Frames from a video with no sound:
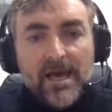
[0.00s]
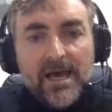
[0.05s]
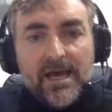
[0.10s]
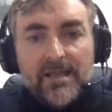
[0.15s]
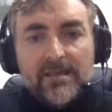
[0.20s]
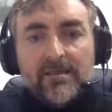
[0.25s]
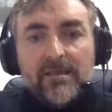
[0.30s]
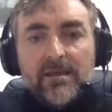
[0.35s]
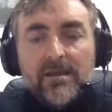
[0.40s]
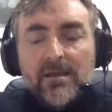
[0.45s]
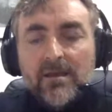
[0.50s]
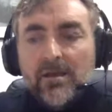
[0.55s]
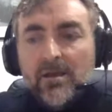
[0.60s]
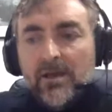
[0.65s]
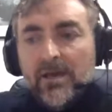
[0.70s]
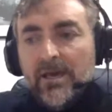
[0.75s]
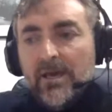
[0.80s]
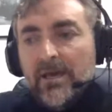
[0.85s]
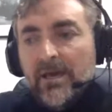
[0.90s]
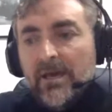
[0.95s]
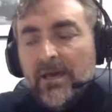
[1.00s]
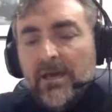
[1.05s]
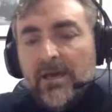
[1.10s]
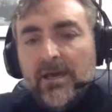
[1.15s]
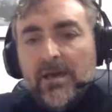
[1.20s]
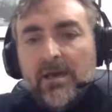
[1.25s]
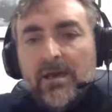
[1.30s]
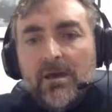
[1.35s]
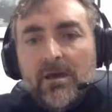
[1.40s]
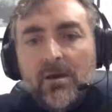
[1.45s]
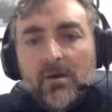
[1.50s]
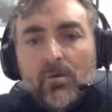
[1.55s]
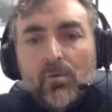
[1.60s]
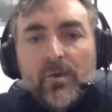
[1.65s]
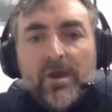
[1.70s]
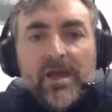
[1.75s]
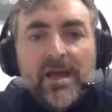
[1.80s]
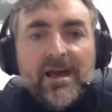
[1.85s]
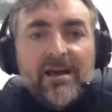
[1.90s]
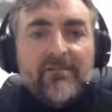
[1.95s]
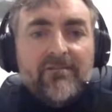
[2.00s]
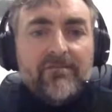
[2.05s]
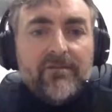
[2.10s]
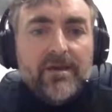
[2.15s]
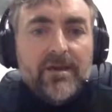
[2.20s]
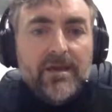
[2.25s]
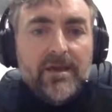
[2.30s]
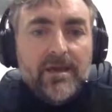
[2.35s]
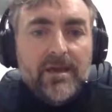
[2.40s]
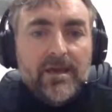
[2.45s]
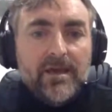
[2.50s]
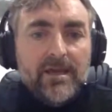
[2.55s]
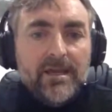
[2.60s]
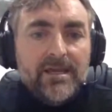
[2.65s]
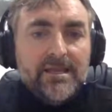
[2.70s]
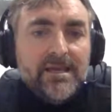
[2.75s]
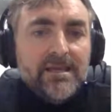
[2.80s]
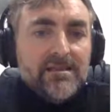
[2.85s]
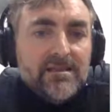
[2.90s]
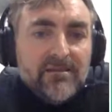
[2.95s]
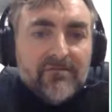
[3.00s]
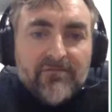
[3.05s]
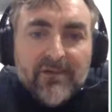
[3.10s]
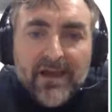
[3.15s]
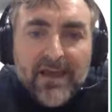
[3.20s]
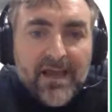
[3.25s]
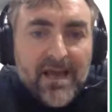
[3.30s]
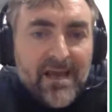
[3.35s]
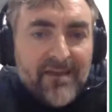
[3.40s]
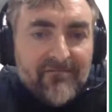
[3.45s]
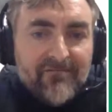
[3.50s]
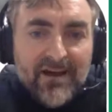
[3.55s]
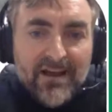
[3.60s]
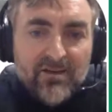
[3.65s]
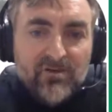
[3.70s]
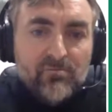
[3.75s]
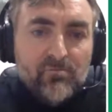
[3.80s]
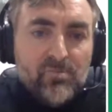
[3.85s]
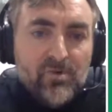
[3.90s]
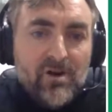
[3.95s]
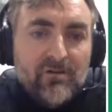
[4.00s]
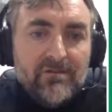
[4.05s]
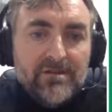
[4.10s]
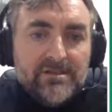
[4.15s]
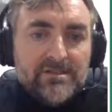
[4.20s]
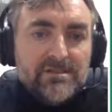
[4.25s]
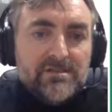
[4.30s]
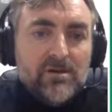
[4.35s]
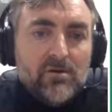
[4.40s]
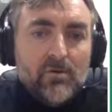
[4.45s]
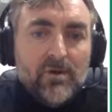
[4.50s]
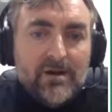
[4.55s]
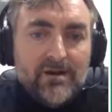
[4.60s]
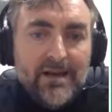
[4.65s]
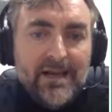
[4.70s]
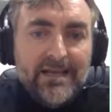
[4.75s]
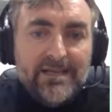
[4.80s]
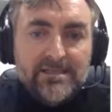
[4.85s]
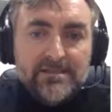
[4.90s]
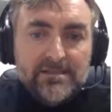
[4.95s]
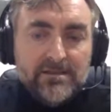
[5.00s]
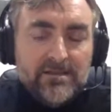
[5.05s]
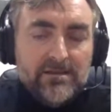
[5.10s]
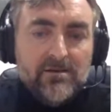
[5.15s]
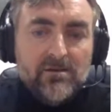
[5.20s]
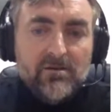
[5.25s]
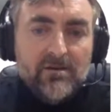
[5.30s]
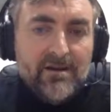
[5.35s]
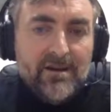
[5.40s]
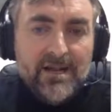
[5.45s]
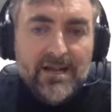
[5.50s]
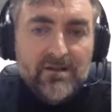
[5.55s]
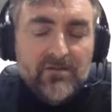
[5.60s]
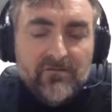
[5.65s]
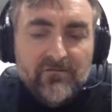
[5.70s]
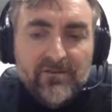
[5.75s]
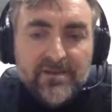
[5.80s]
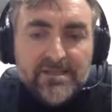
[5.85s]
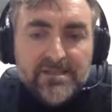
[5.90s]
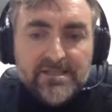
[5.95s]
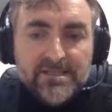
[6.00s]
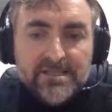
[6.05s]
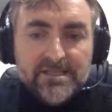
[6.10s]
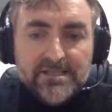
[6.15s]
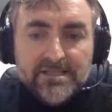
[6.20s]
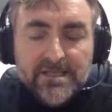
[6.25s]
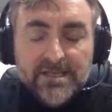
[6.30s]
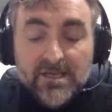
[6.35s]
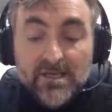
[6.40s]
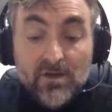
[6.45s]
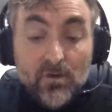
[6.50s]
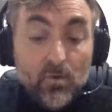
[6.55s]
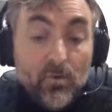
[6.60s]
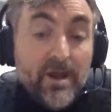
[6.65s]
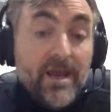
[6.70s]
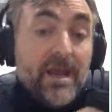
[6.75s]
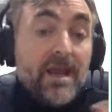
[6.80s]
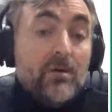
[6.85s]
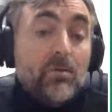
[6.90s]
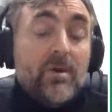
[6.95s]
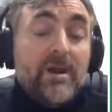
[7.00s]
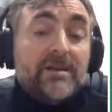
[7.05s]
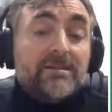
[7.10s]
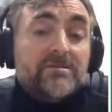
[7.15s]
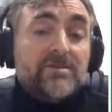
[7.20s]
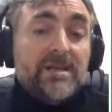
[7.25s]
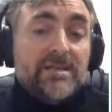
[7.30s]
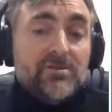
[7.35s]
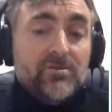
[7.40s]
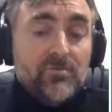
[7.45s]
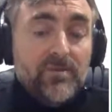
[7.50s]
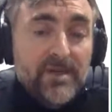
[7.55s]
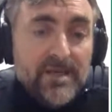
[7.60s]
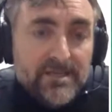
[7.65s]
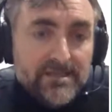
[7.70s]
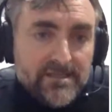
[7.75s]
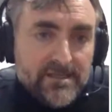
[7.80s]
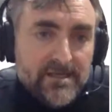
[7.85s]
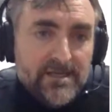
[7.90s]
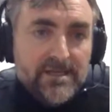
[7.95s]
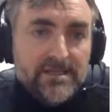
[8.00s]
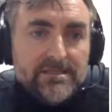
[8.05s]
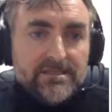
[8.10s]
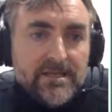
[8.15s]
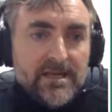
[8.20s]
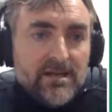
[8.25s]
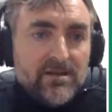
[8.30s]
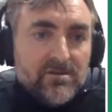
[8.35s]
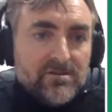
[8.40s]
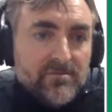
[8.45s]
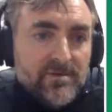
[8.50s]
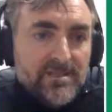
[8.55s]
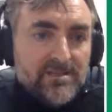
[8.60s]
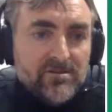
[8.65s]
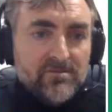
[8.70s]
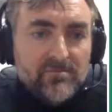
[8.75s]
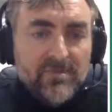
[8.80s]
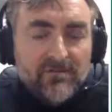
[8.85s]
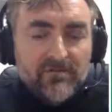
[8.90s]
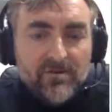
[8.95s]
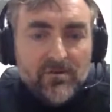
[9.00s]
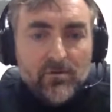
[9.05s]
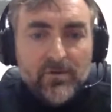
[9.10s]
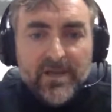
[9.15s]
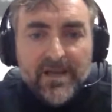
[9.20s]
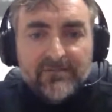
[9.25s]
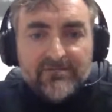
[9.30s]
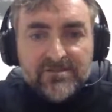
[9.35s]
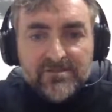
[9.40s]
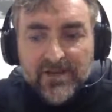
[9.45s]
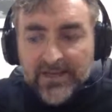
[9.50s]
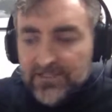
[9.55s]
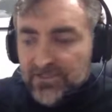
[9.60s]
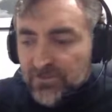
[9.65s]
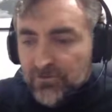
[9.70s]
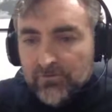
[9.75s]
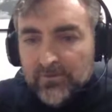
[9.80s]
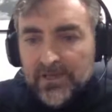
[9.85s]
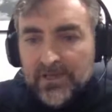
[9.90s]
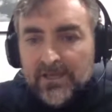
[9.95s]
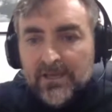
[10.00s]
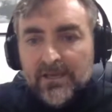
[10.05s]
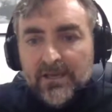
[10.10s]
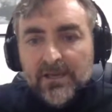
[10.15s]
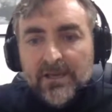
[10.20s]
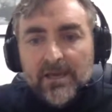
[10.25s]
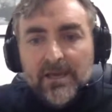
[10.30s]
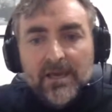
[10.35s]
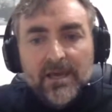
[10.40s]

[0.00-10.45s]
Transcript: and uh, we have uh, identified high volume problems in our lines in our line of business. We we are trying to be as, as Carlos mentioned before. We have tried to be